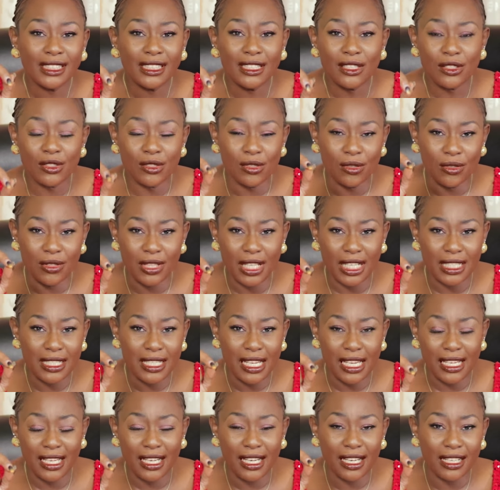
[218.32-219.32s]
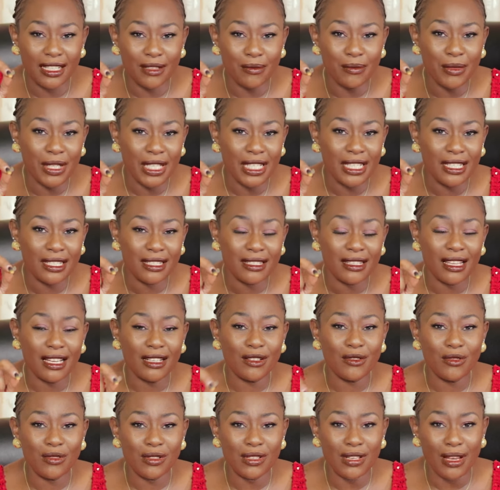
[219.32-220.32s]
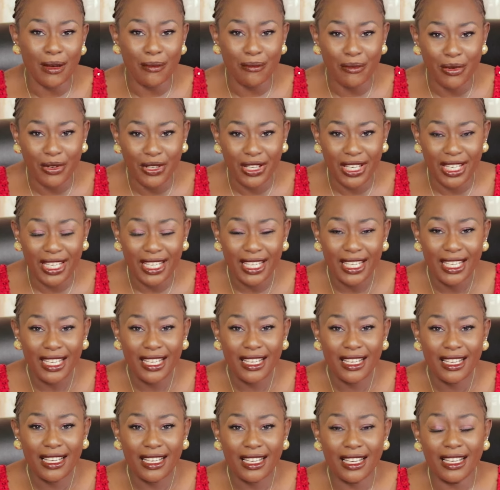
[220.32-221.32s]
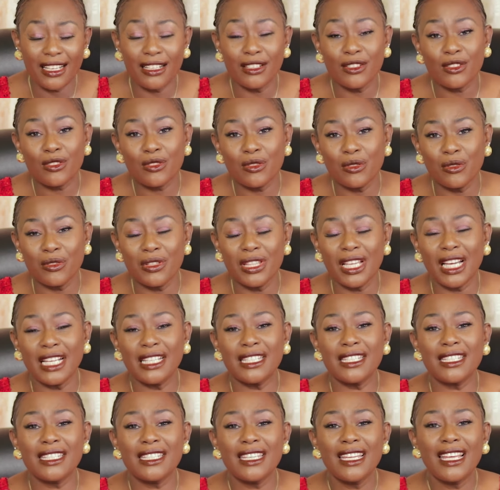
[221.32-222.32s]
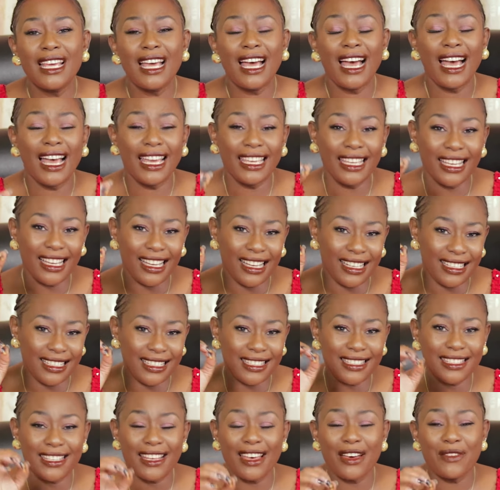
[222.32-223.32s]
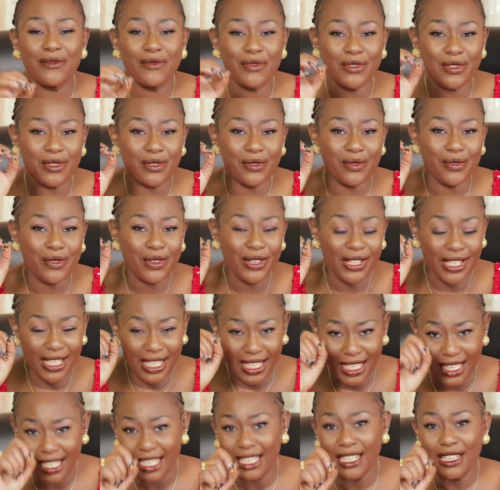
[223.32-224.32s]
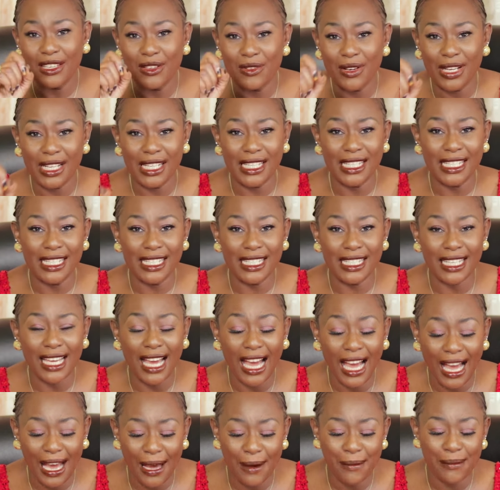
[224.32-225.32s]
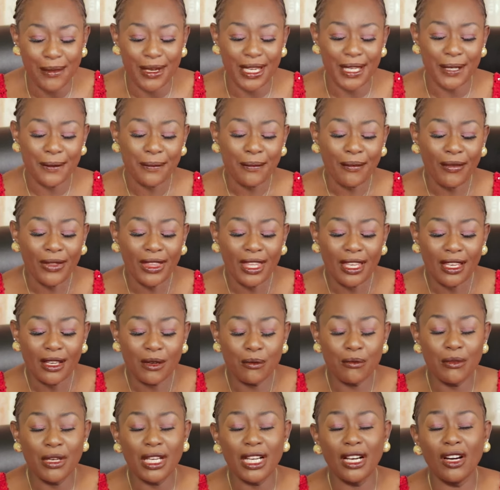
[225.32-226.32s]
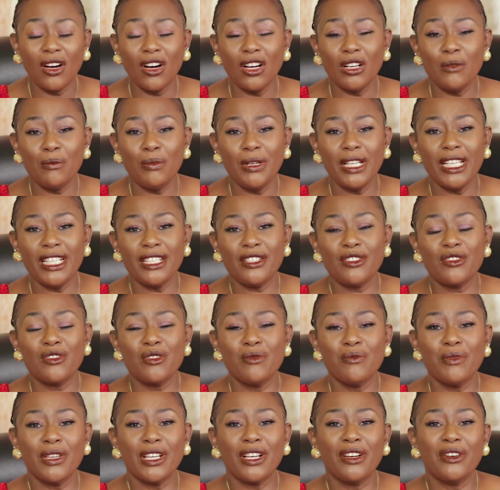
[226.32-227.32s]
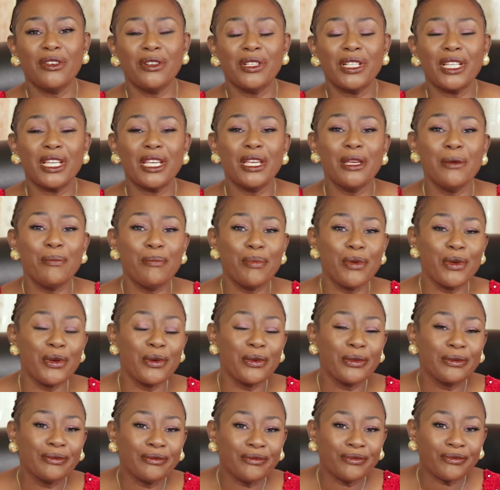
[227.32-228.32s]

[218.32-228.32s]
so that I can minister to somebody and so that I can serve you in your need. Amen. May God bless you. May God keep you.